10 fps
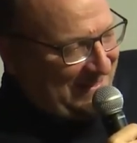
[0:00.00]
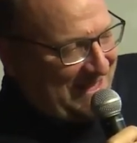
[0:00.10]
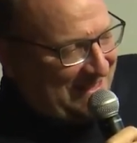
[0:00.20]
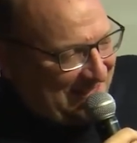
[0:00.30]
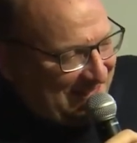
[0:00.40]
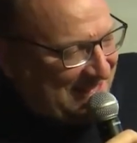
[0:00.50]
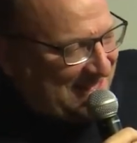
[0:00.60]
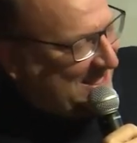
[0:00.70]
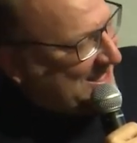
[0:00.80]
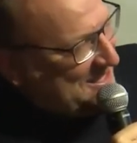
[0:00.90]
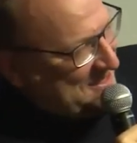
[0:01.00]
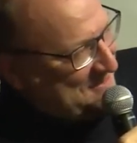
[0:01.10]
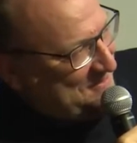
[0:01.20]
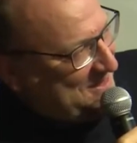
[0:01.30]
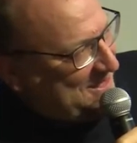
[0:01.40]
guidance
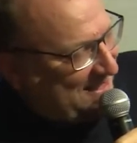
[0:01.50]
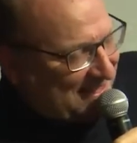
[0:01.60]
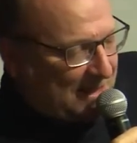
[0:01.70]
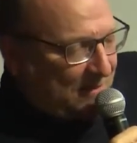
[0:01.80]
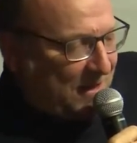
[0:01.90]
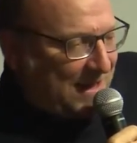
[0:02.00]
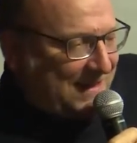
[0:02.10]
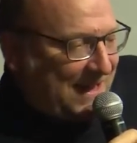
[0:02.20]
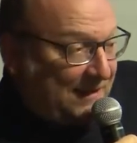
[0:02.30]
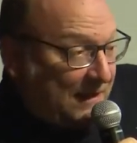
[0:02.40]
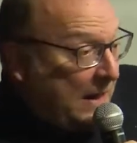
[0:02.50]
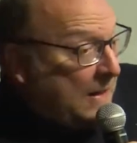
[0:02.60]
systems and stuff like that,